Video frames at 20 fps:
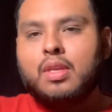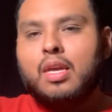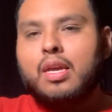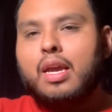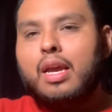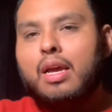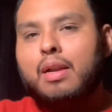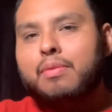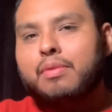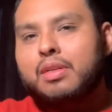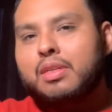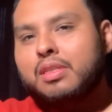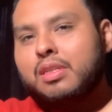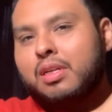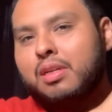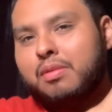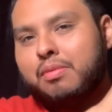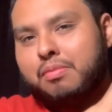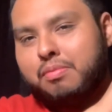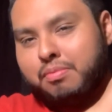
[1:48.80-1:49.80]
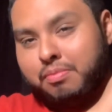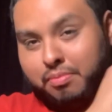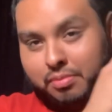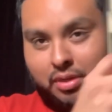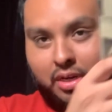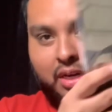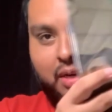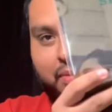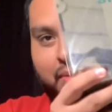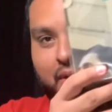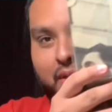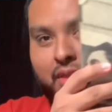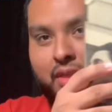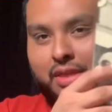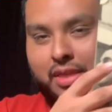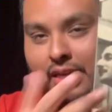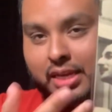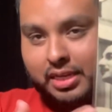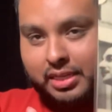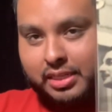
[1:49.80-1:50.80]
and I'm gonna talking about
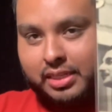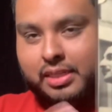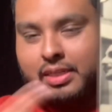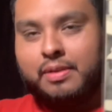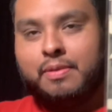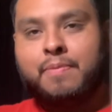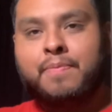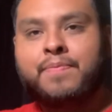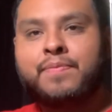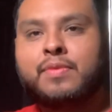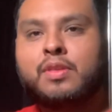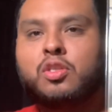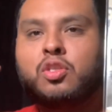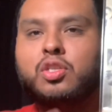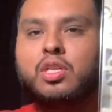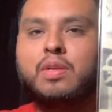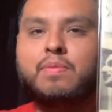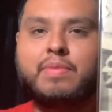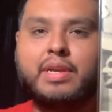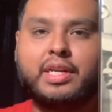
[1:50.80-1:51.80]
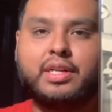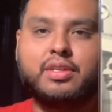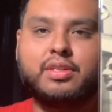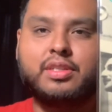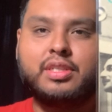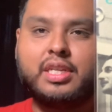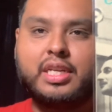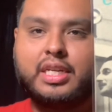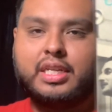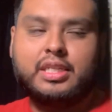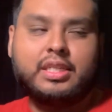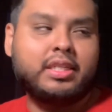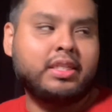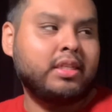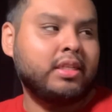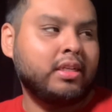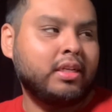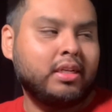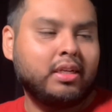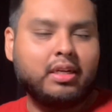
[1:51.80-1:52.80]
this Chet Baker Sings
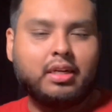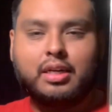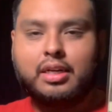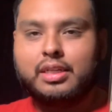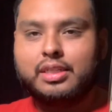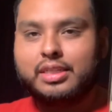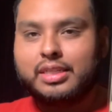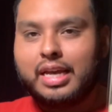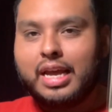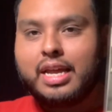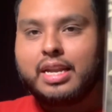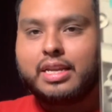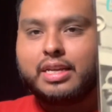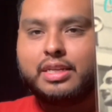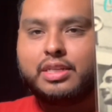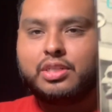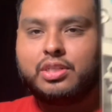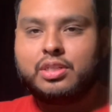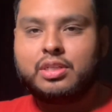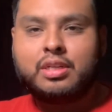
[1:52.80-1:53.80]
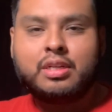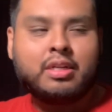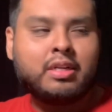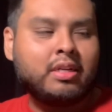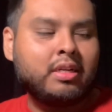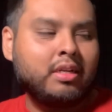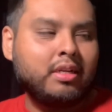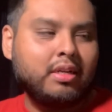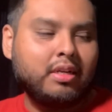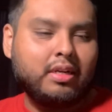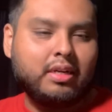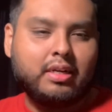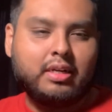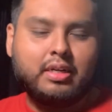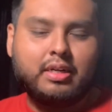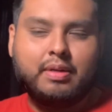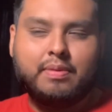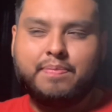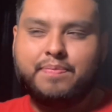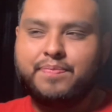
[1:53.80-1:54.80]
10-inch.
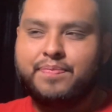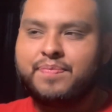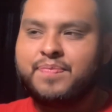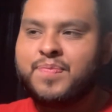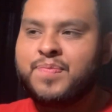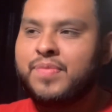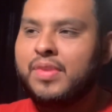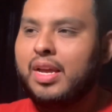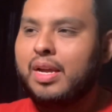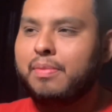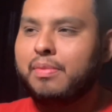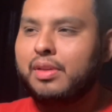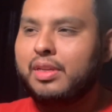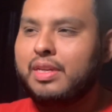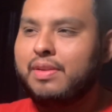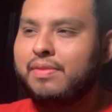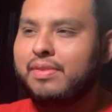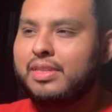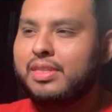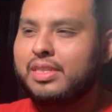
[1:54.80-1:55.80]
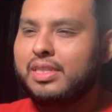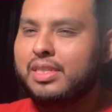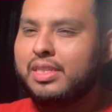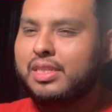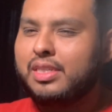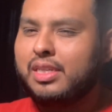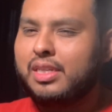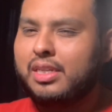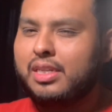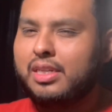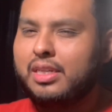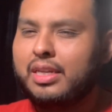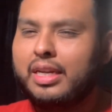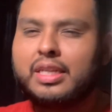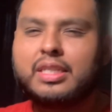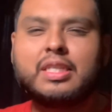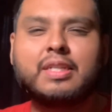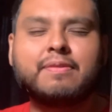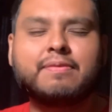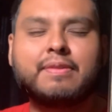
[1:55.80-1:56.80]
I believe this is
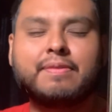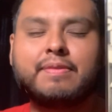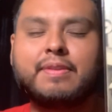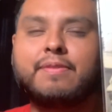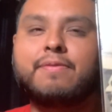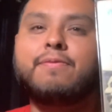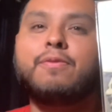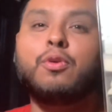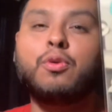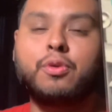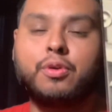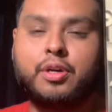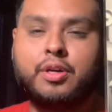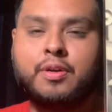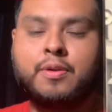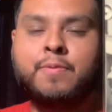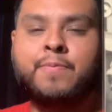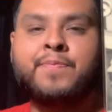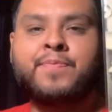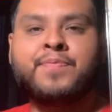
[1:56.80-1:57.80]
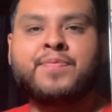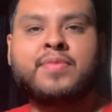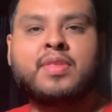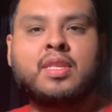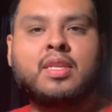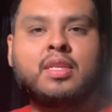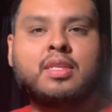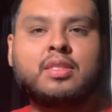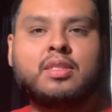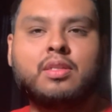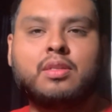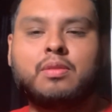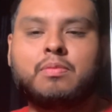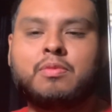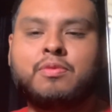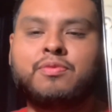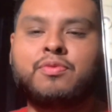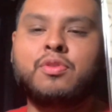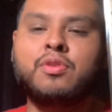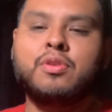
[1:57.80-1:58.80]
1954. So
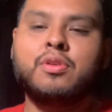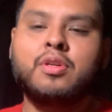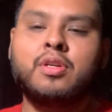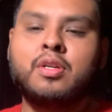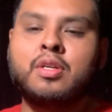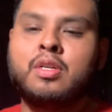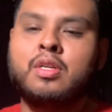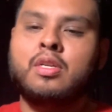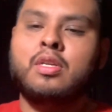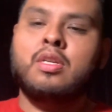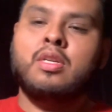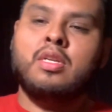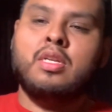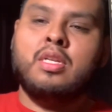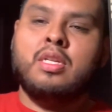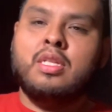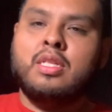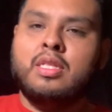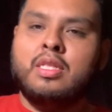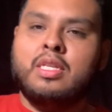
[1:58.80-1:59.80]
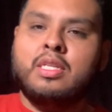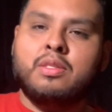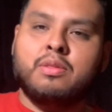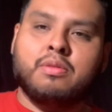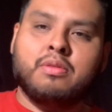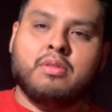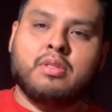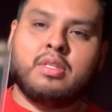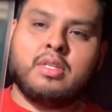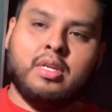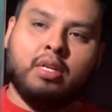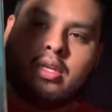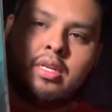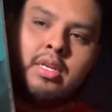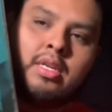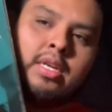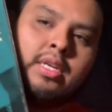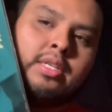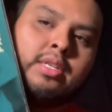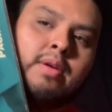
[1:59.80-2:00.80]
before this one
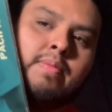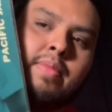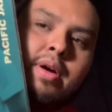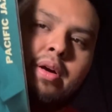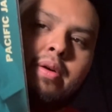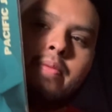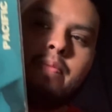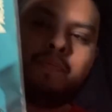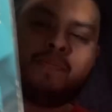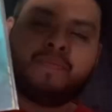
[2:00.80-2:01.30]
had come out,